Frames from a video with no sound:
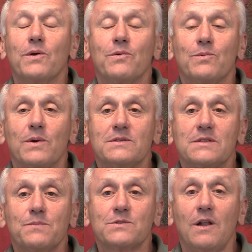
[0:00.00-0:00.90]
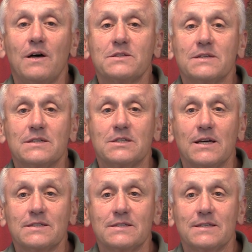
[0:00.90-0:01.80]
what ZIPF's law
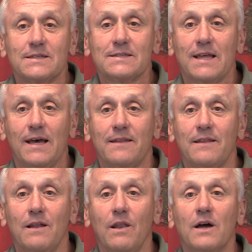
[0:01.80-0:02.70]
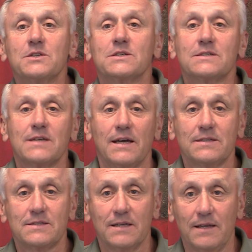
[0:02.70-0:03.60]
suggests is that the larger
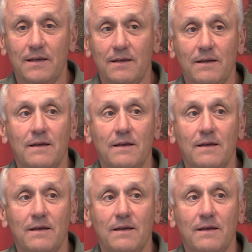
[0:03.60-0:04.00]
size city,